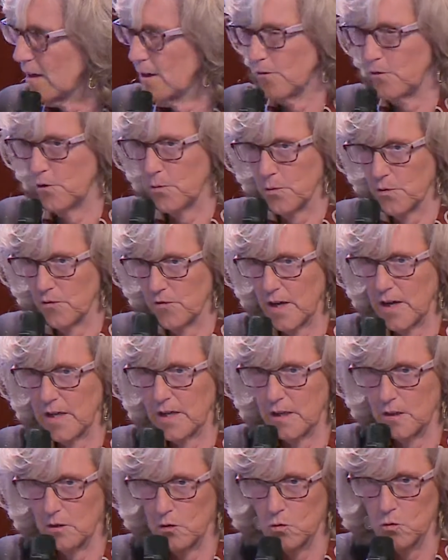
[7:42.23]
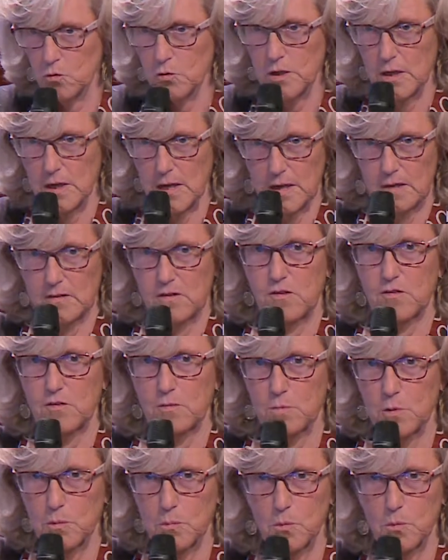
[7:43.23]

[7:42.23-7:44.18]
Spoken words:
if you provide a good accessible